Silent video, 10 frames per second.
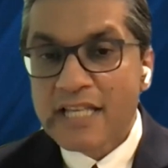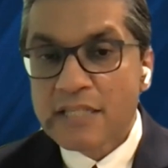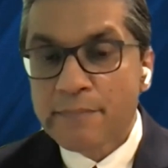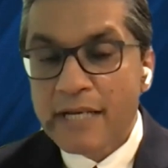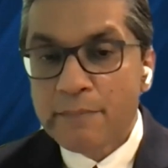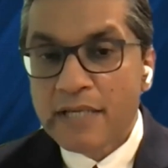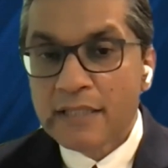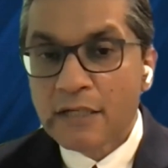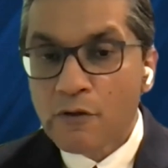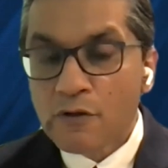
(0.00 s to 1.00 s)
mass might be
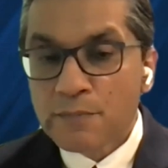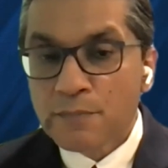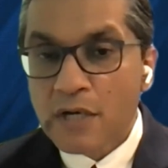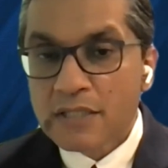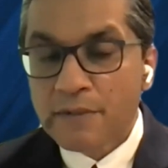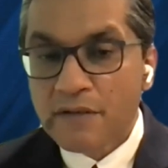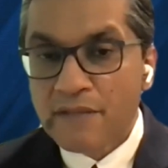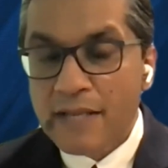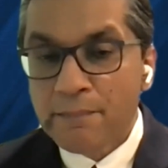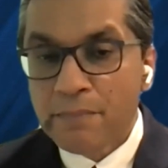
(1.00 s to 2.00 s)
in the close proximity
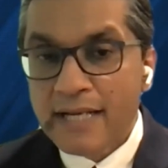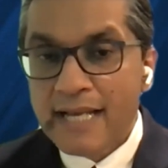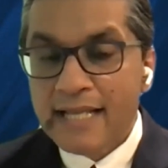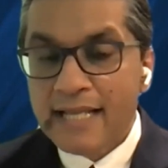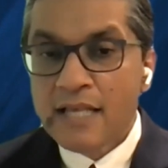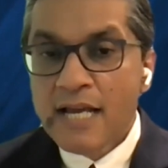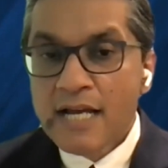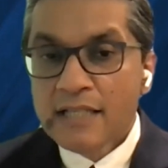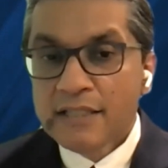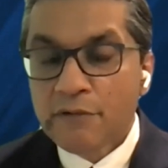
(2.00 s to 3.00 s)
of the implant, and
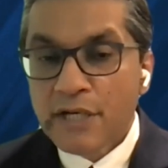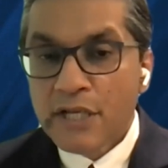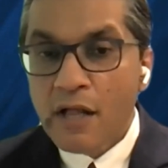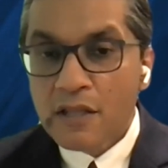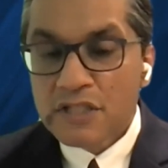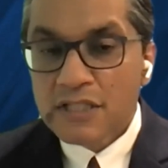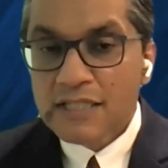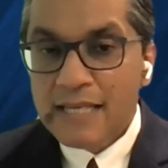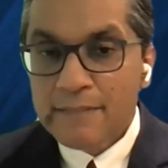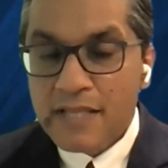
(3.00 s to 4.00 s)
the
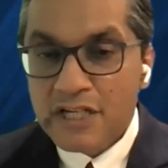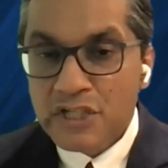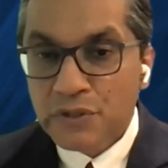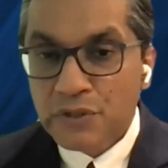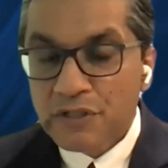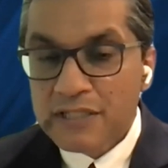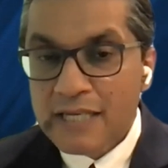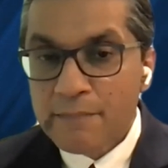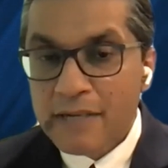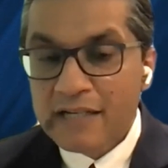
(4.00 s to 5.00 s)
radiology team / surgery
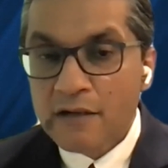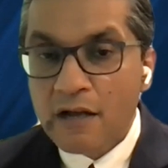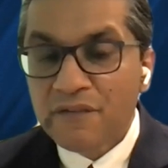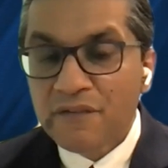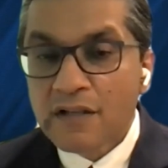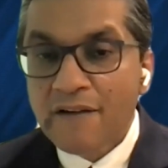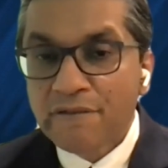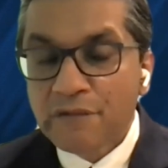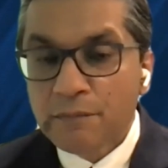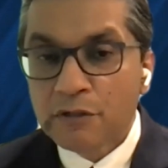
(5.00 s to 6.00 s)
team might not feel
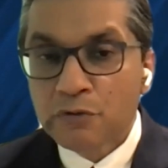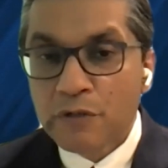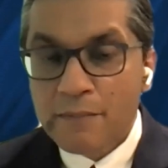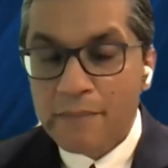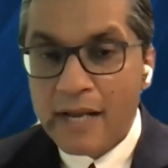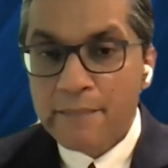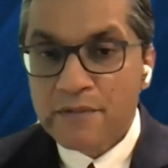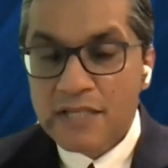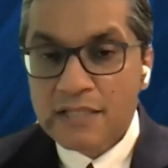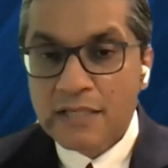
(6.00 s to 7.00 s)
comfortable doing the
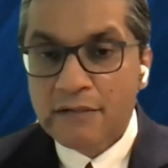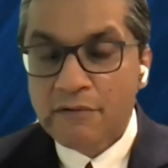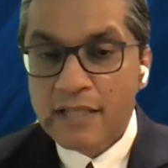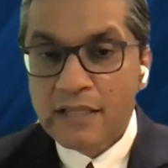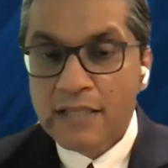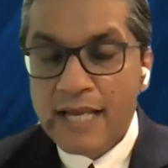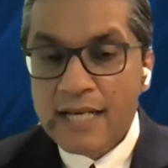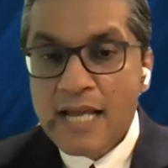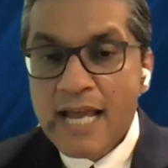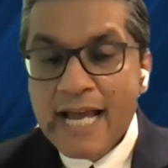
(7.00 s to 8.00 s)
biopsies. And rather
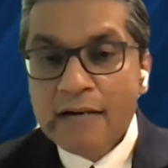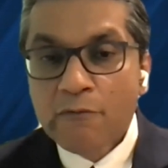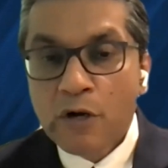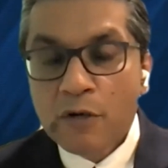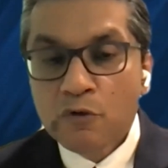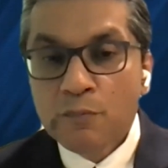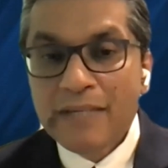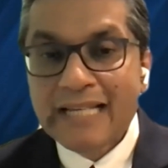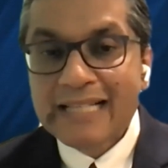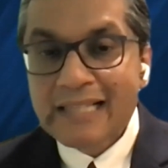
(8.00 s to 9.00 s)
than what would
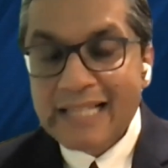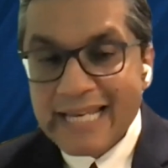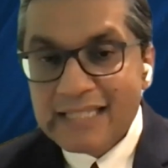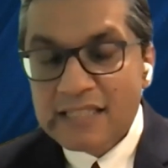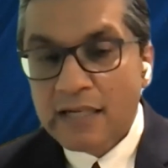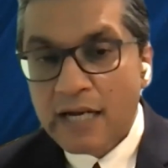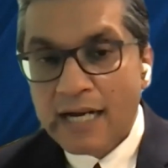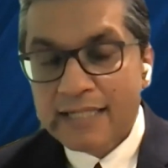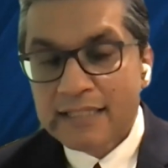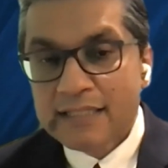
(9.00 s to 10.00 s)
be a late
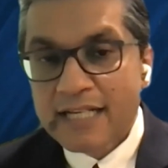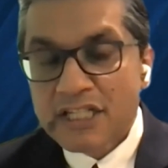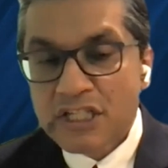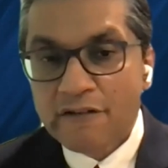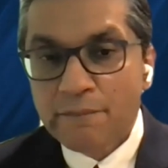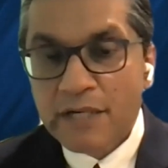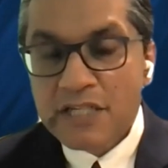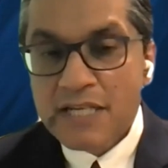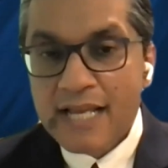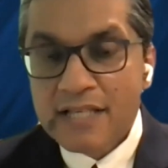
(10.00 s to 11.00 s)
detection of
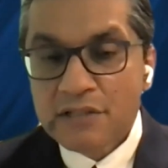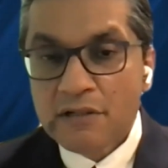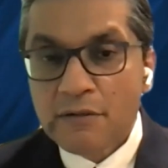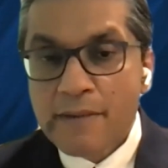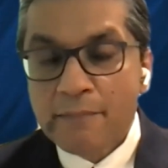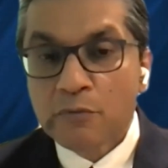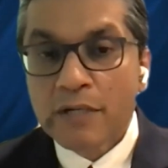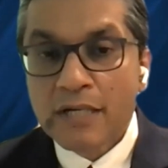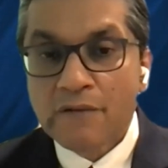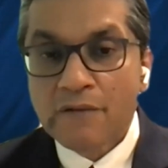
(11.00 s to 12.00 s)
breast cancer, remember
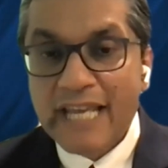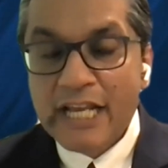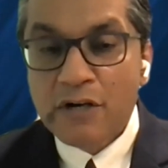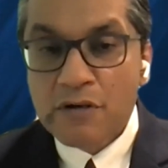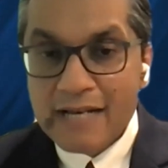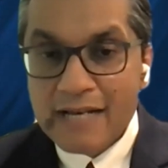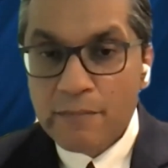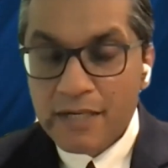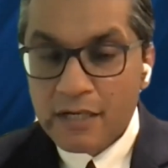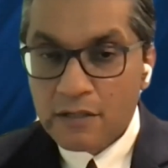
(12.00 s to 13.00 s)
1 out of 8 or 9
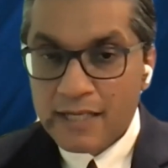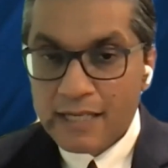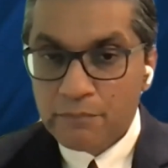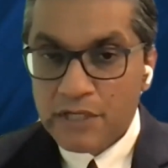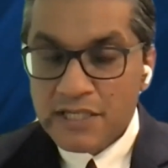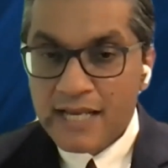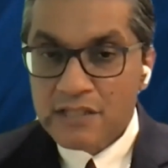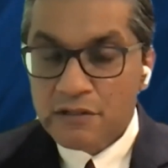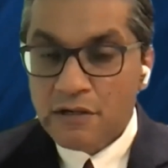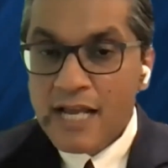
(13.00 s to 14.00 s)
women are going to get breast
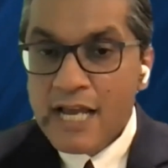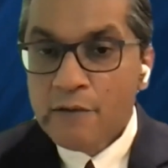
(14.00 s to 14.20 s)
cancer.